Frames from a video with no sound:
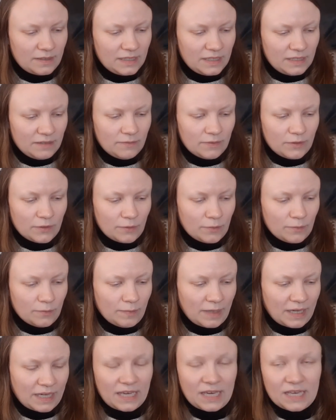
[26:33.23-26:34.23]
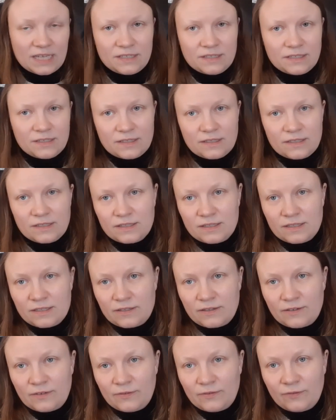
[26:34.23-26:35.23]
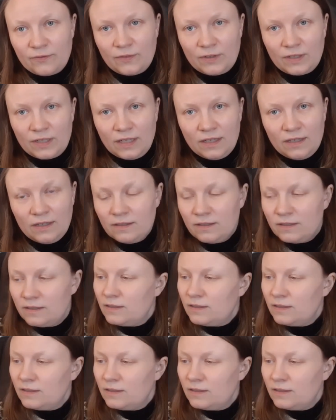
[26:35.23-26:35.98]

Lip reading: though my gauge is fitting.